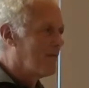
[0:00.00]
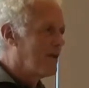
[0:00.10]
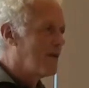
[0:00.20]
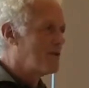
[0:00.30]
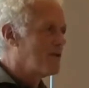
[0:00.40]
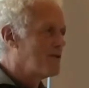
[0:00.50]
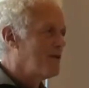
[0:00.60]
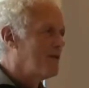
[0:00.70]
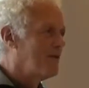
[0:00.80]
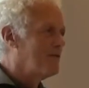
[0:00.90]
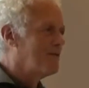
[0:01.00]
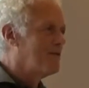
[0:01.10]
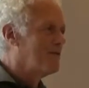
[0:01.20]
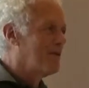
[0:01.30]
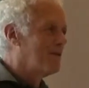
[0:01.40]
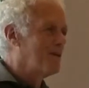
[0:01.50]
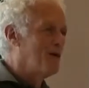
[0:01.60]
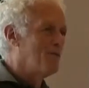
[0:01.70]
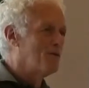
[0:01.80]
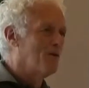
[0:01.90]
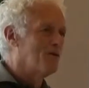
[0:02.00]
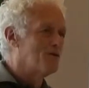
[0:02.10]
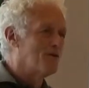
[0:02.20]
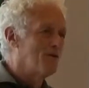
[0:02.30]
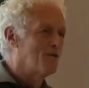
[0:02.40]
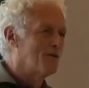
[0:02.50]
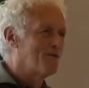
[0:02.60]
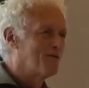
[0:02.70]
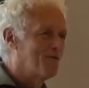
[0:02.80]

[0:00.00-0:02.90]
That's as he came toward his 100th.